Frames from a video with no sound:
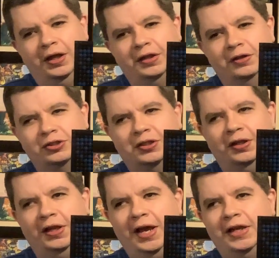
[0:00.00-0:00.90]
There's the
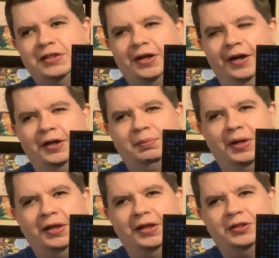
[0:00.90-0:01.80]
last Iron
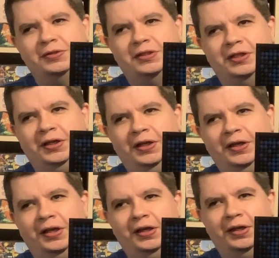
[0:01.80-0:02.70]
Man that you see
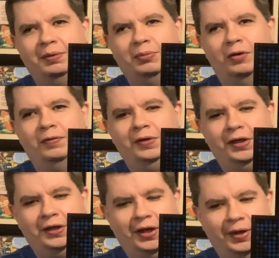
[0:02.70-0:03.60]
in Marvel
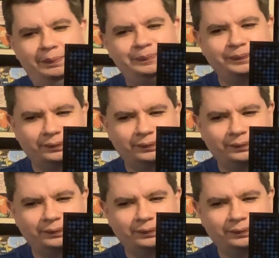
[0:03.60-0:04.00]
in-game.